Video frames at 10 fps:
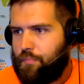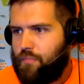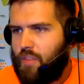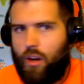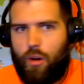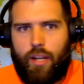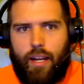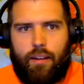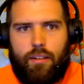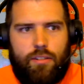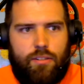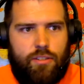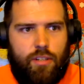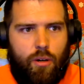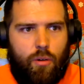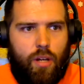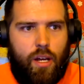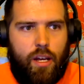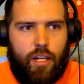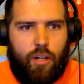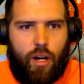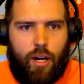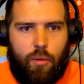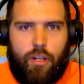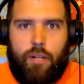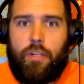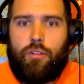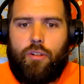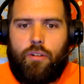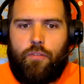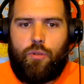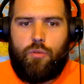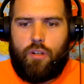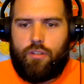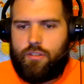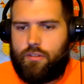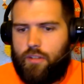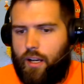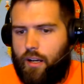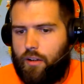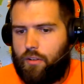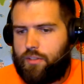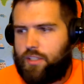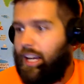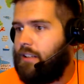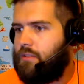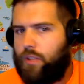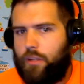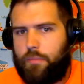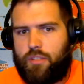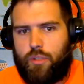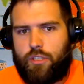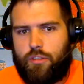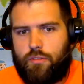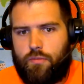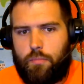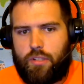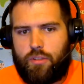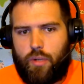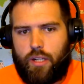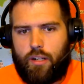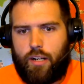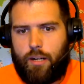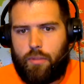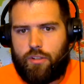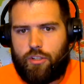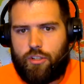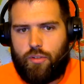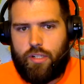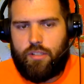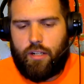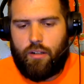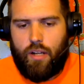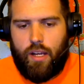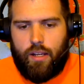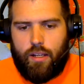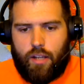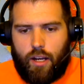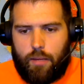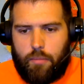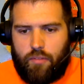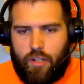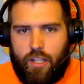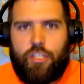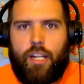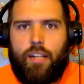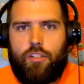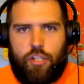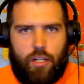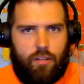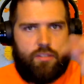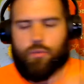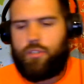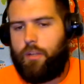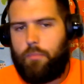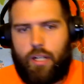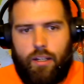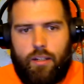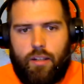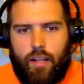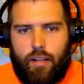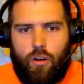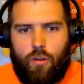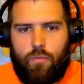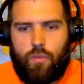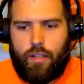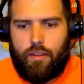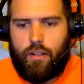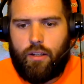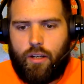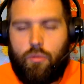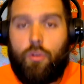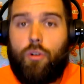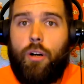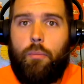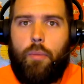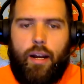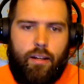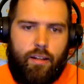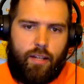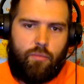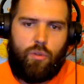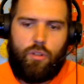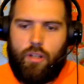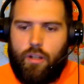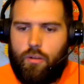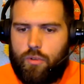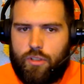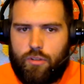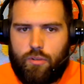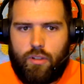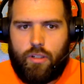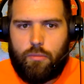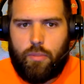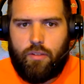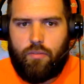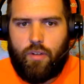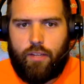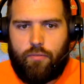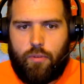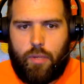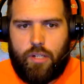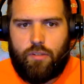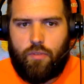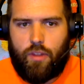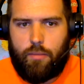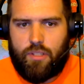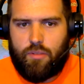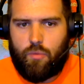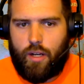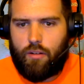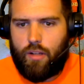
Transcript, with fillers: Okay, so uh, we're going to be doing a few uh, uh slides. We're going to be switching between a couple of screens here. Um, if you get a chance, share this with somebody, and hopefully they uh, they'll come by, and we'll uh, we'll do a little bit of uh, information for them as well.